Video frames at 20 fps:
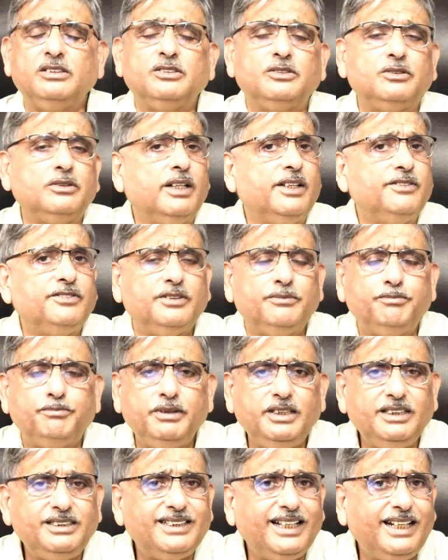It could have
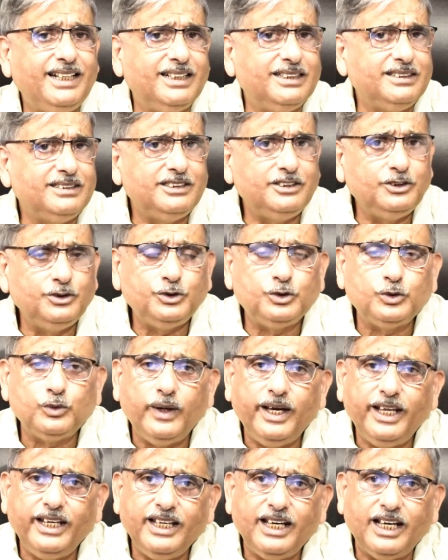simply said us into
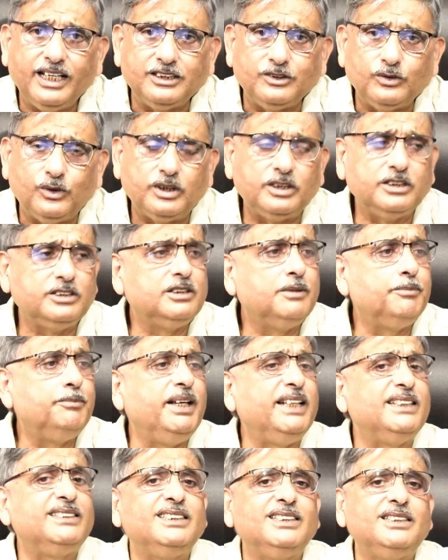square yards. What is the
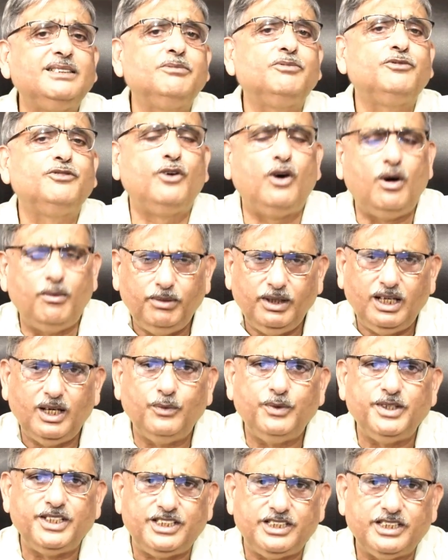basic formula
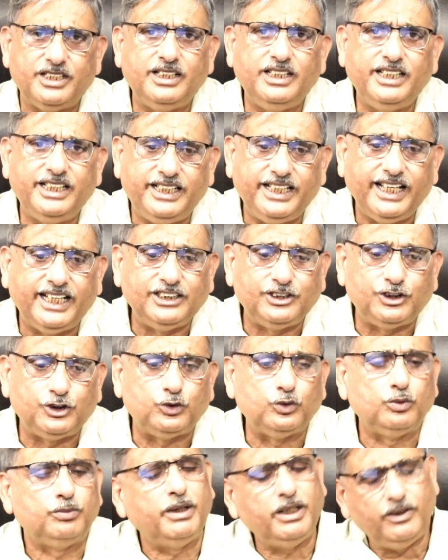which generally tends
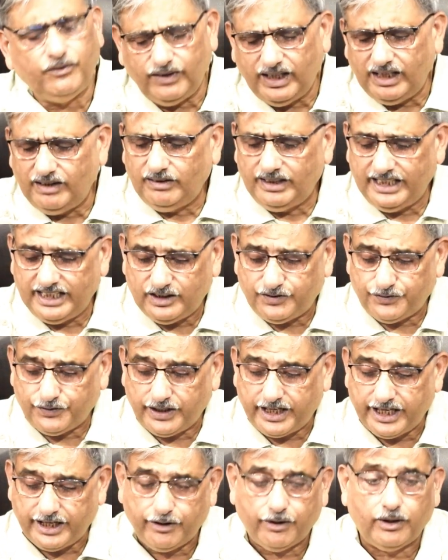to? But well, let's
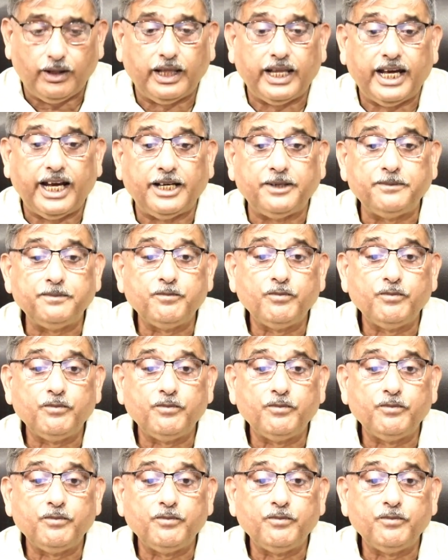forget all that.